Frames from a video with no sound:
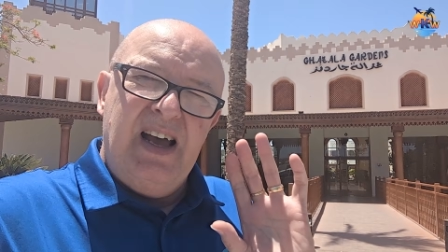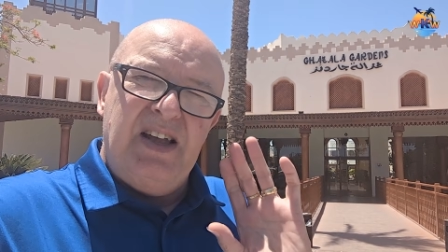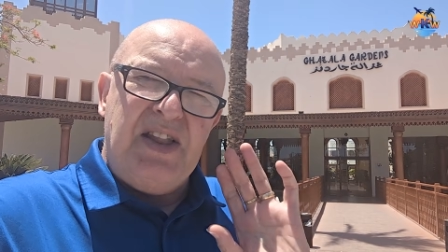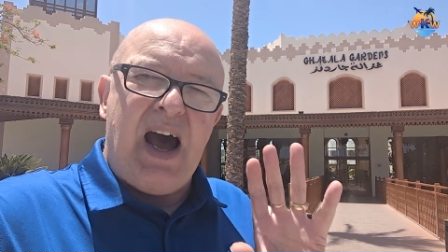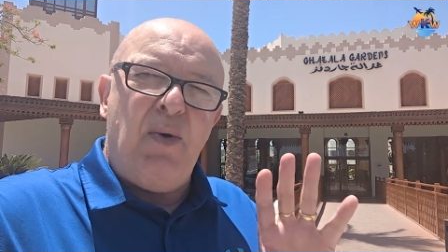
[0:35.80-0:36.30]

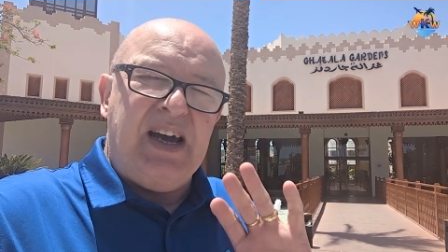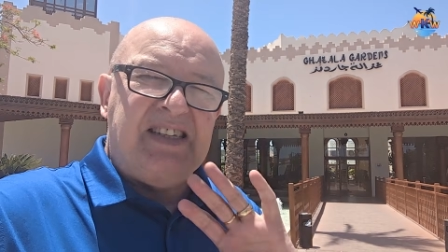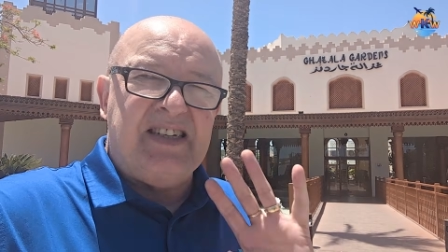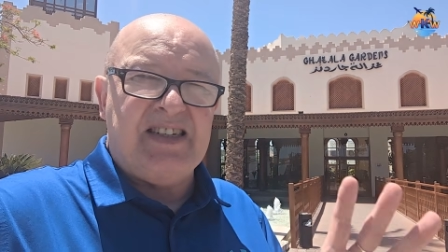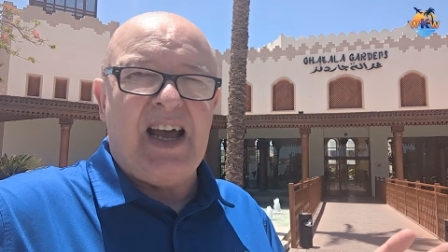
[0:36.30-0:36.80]
Now,
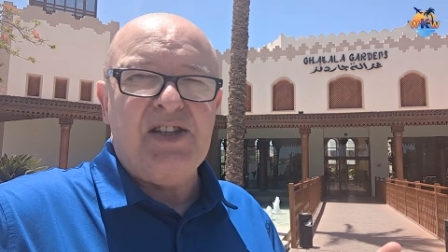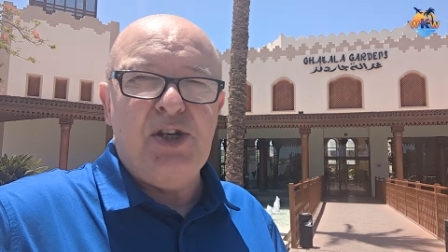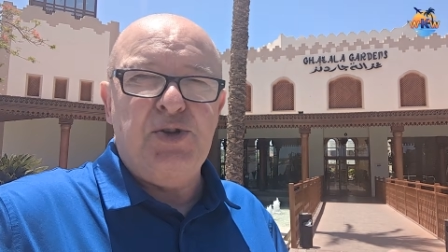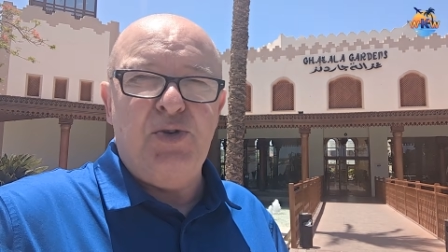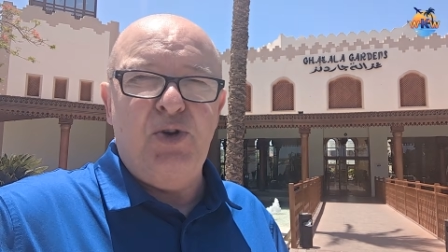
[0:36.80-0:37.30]
it's a
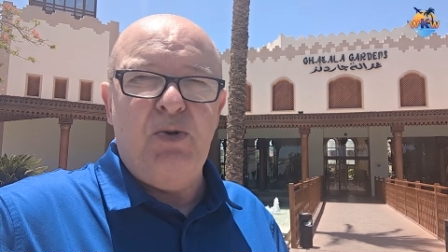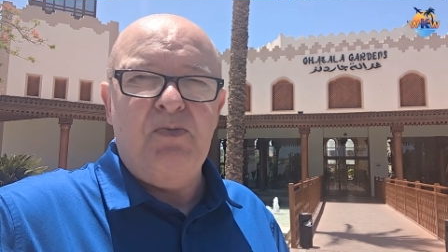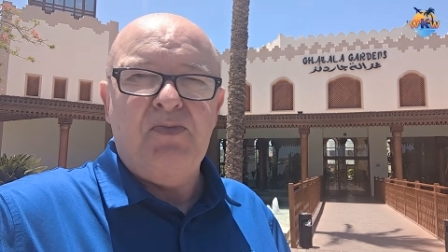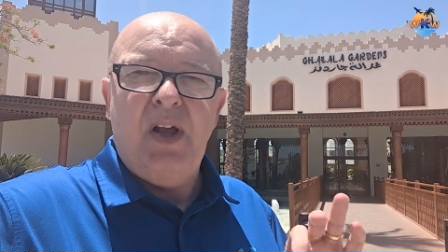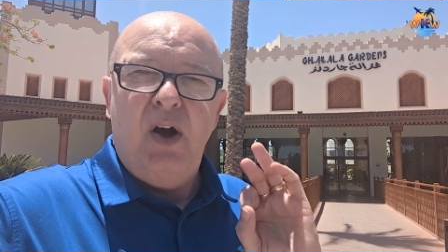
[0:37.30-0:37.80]
standard
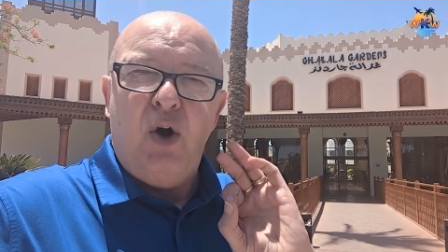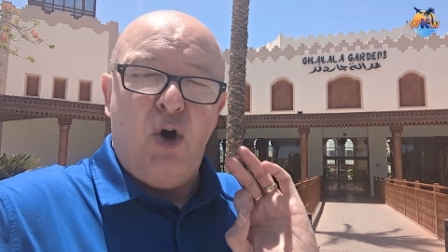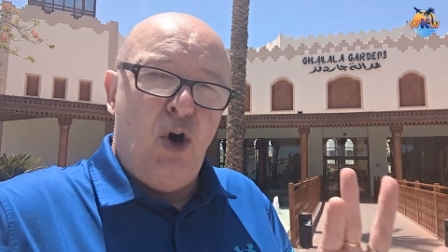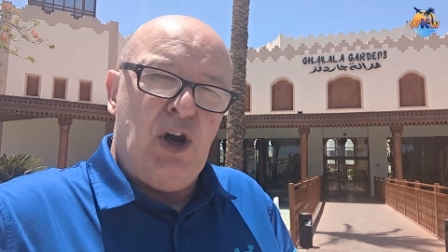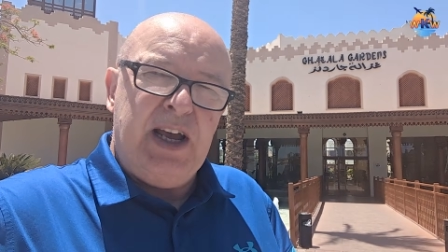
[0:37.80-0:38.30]
room,
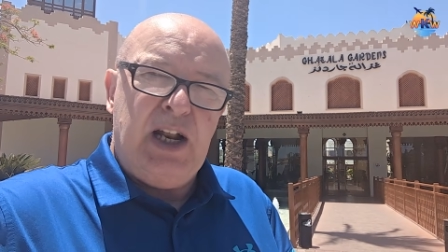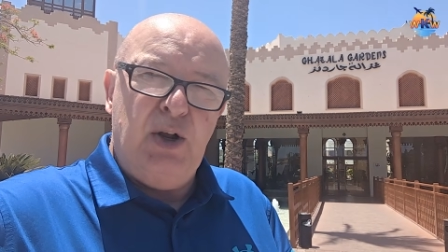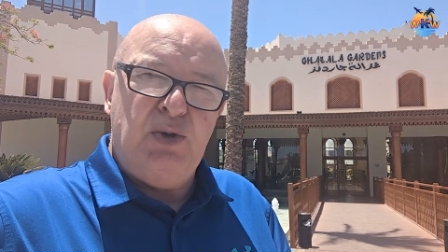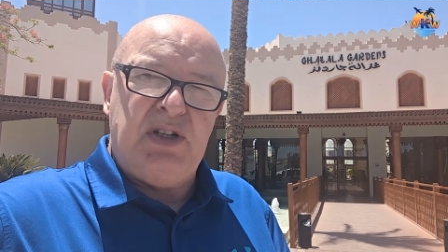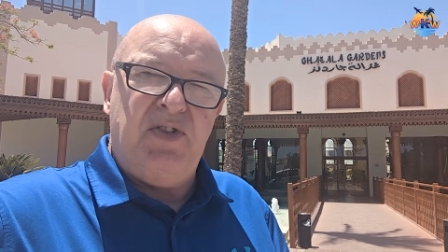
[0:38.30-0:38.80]
all
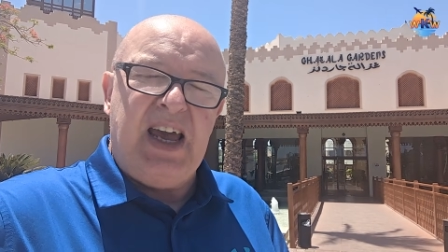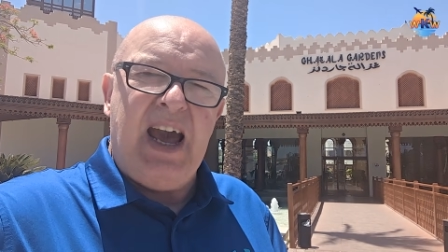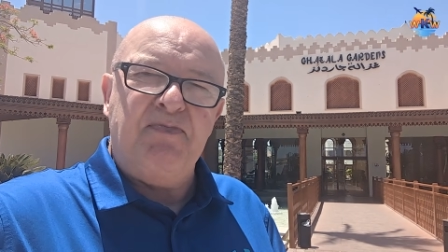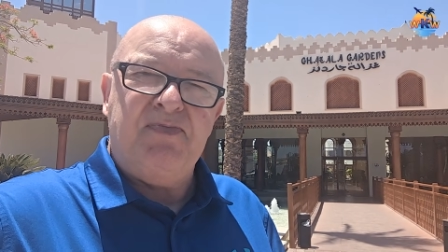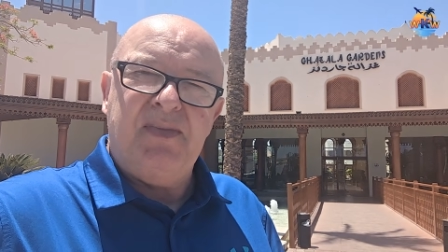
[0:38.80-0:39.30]
inclusive
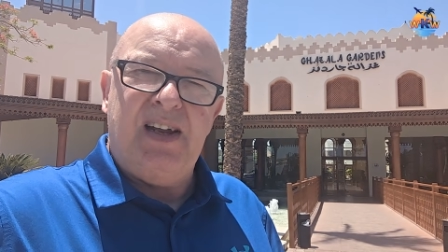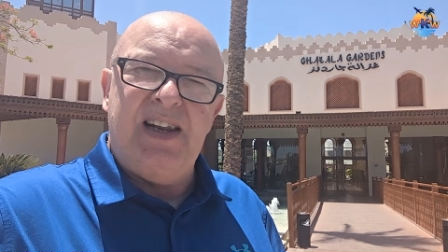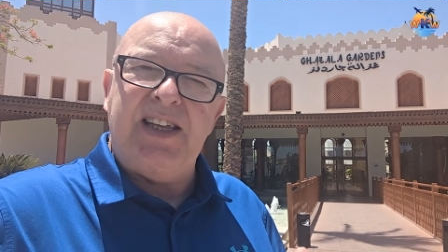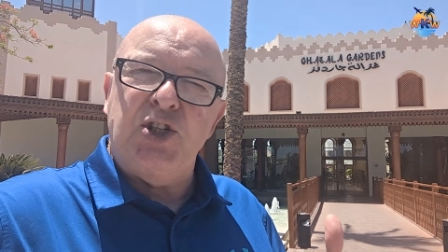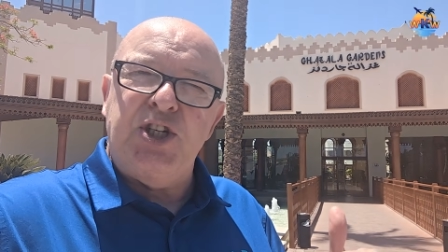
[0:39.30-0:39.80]
again.
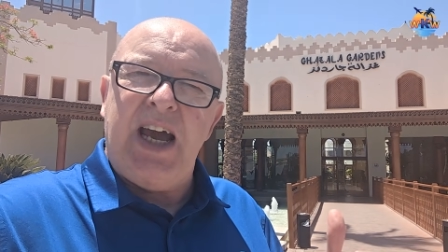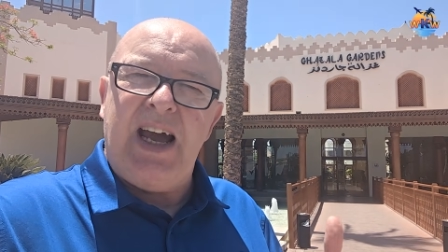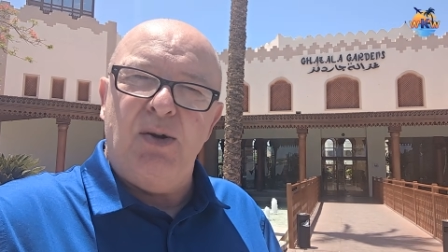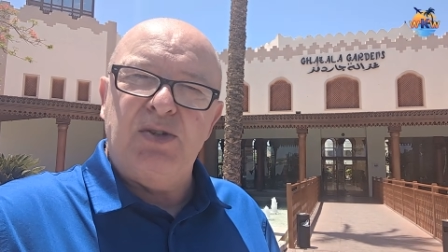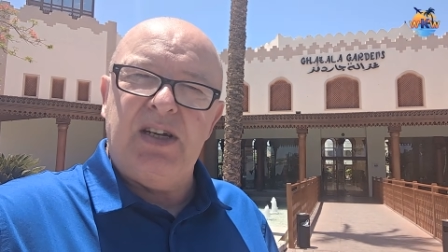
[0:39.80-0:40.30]
Let's check
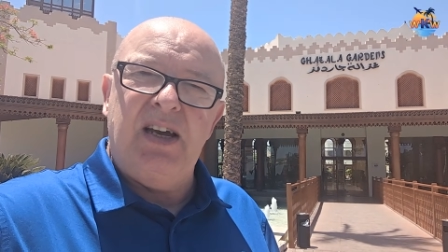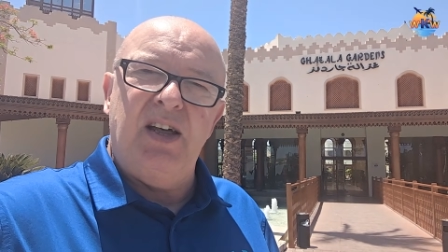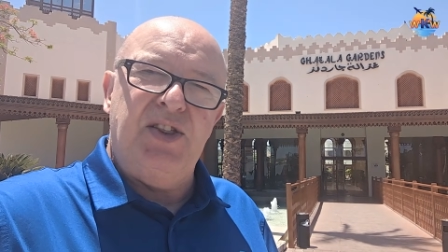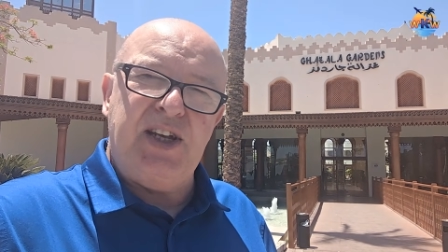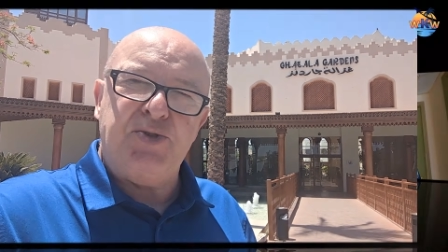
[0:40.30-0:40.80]
out
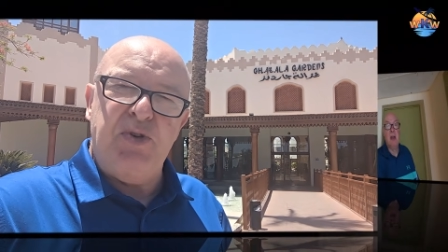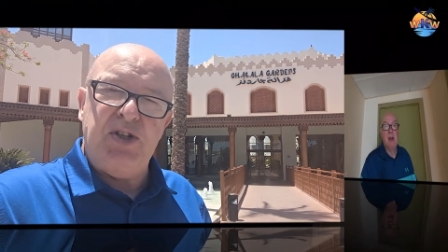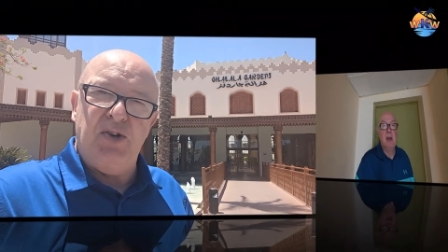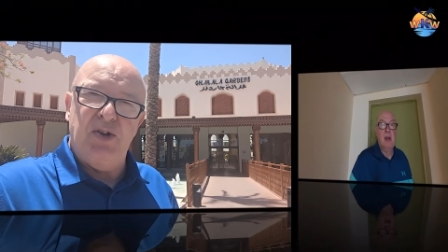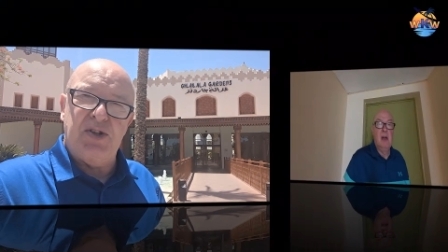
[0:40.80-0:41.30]
this
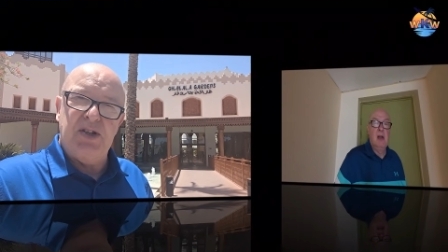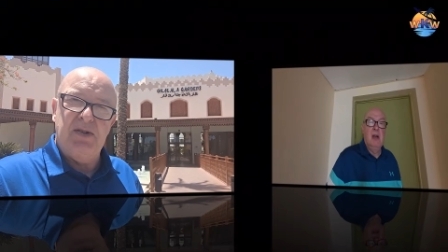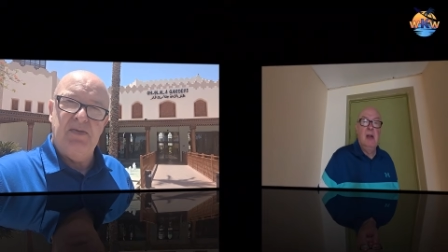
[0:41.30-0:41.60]
resort.